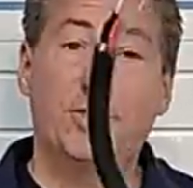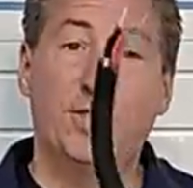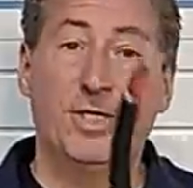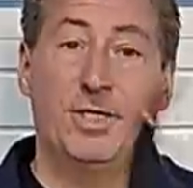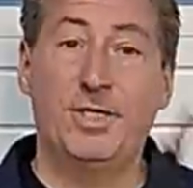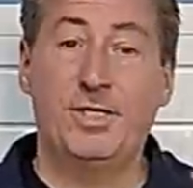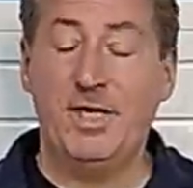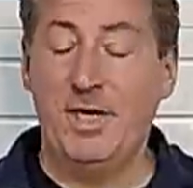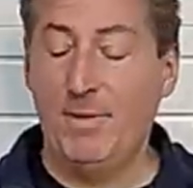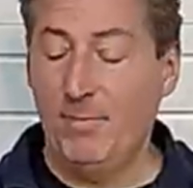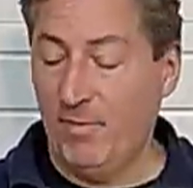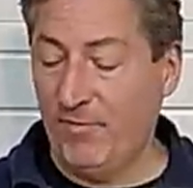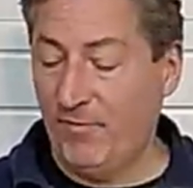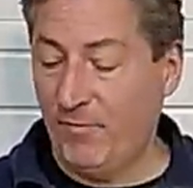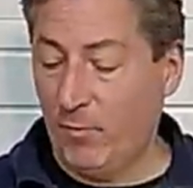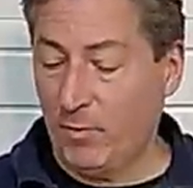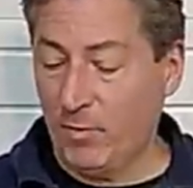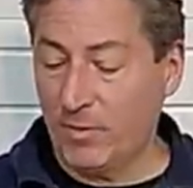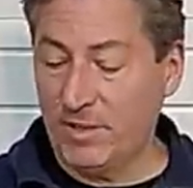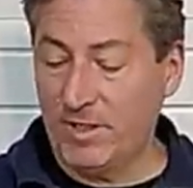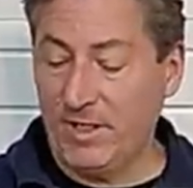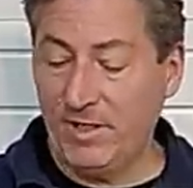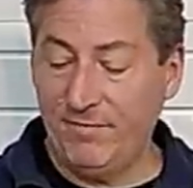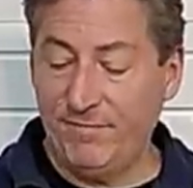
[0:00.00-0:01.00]
the NEMA
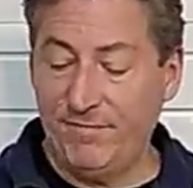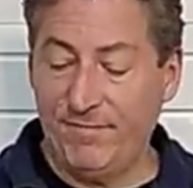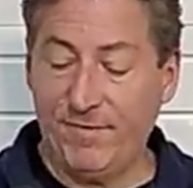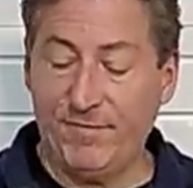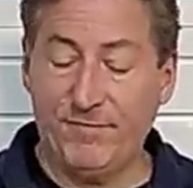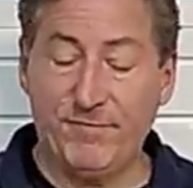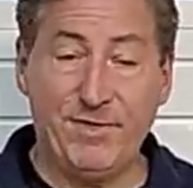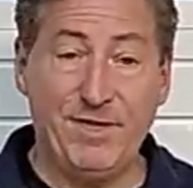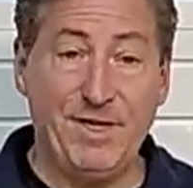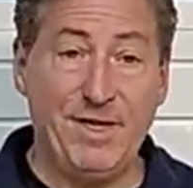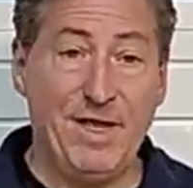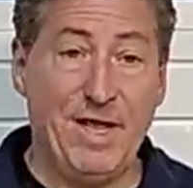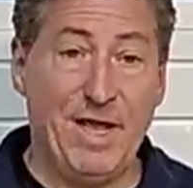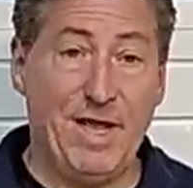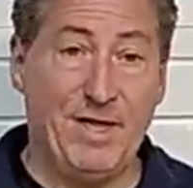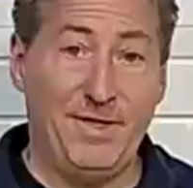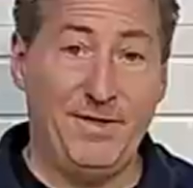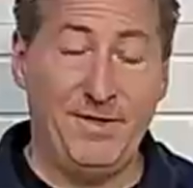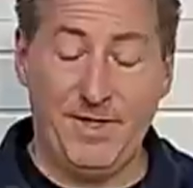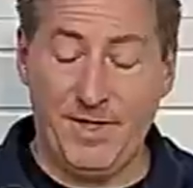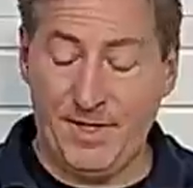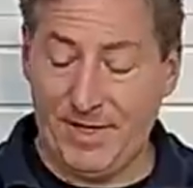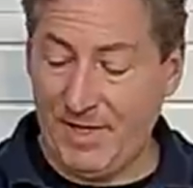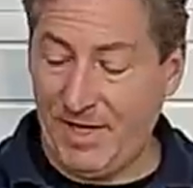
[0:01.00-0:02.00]
1450 and the